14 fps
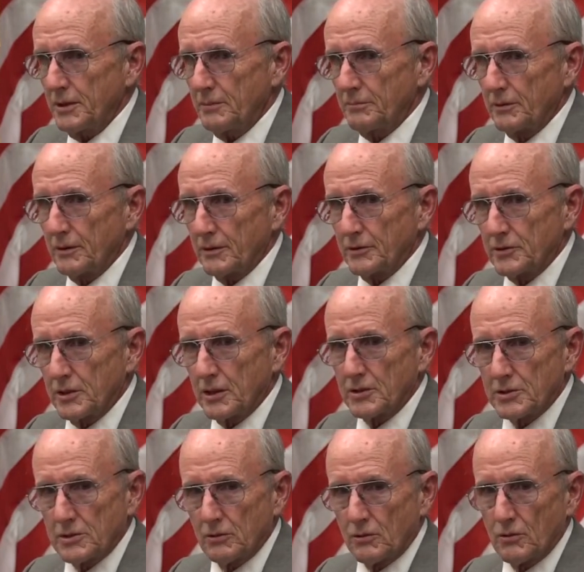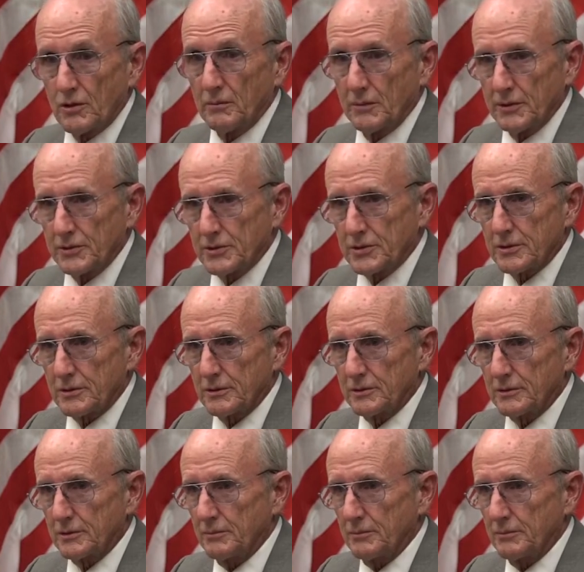people are just ornaments